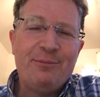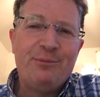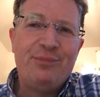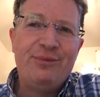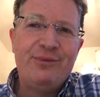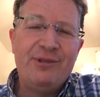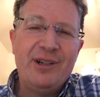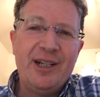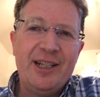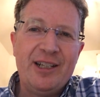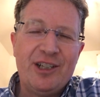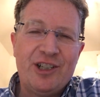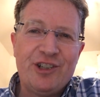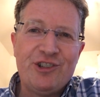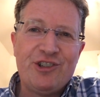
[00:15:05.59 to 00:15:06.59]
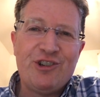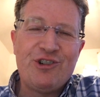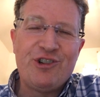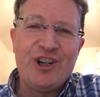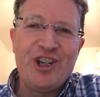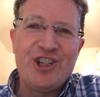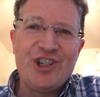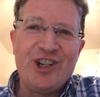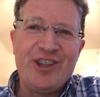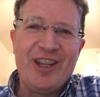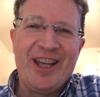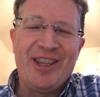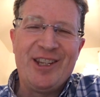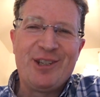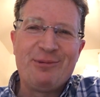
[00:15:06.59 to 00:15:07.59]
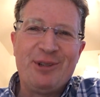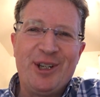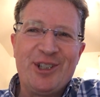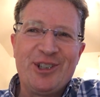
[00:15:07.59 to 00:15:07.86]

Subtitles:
brilliant concentration on that this week.